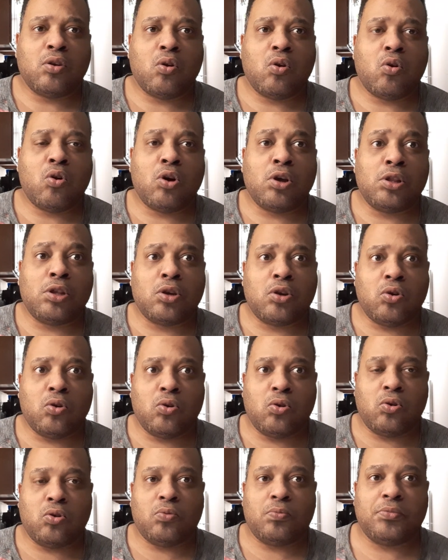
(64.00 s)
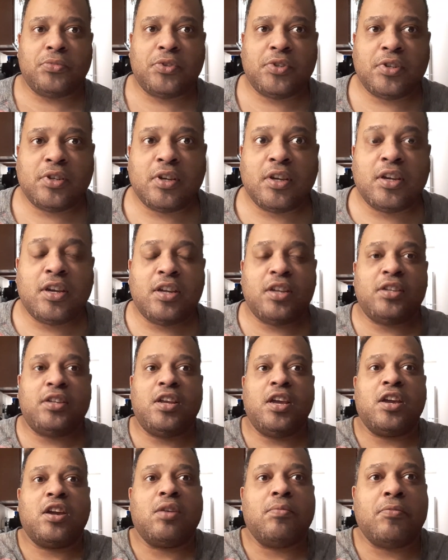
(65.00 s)
or legumes and
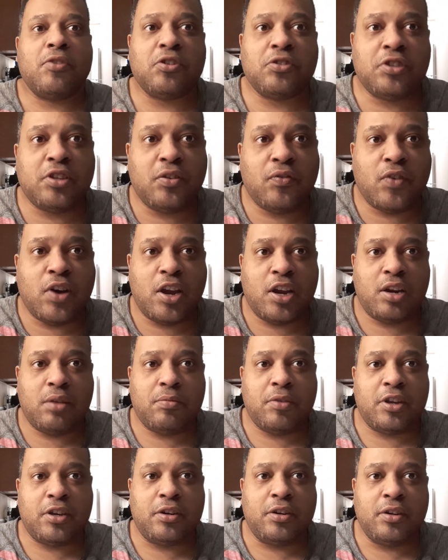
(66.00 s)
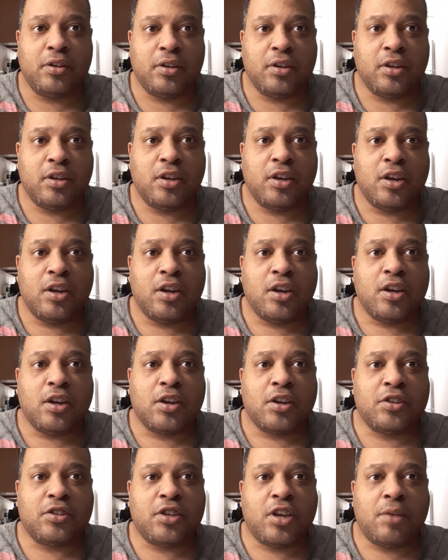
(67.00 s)
take a multivitamin,
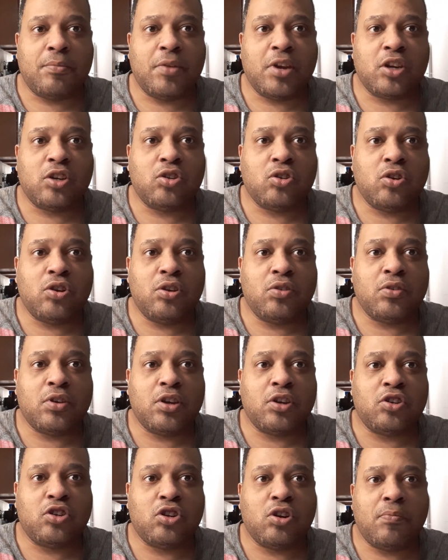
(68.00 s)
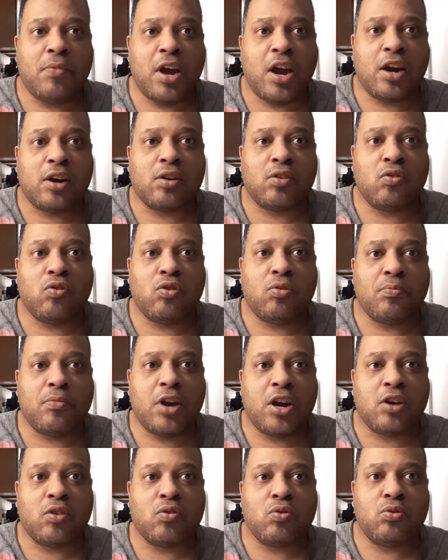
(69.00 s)
because that makes sure you get your macro and
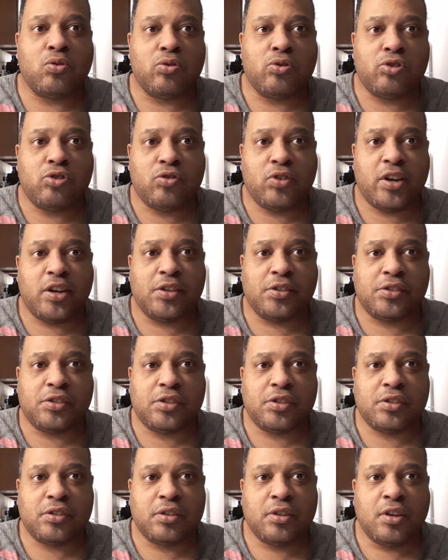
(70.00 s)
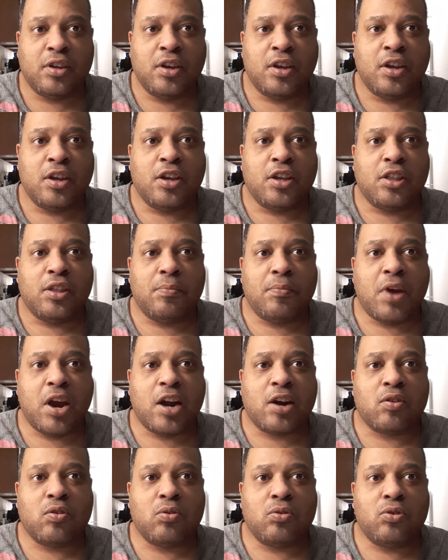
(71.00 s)
micronutrients. The
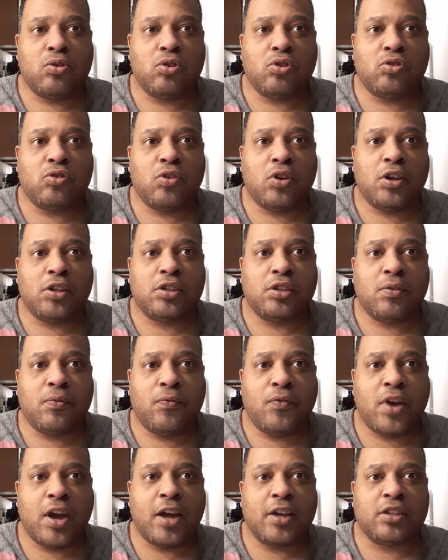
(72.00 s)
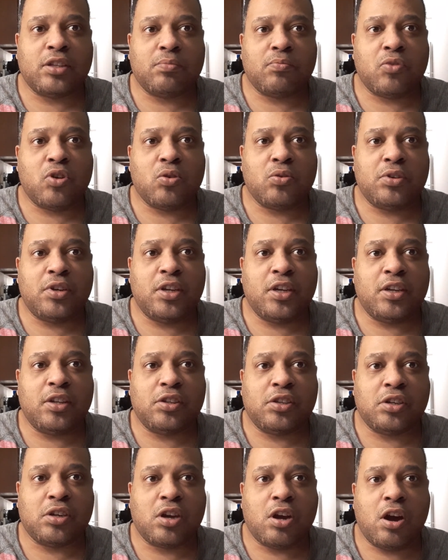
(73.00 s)
macronutrients are fats, proteins,
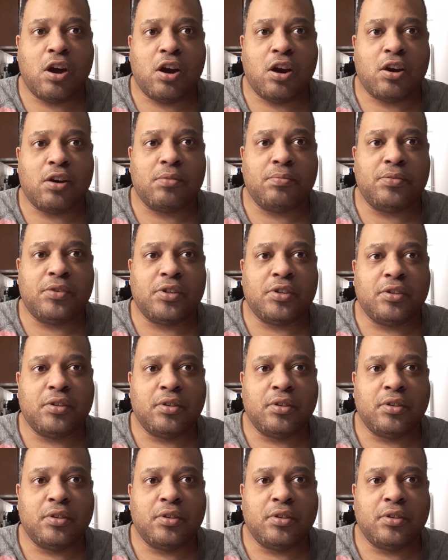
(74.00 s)
and carbs.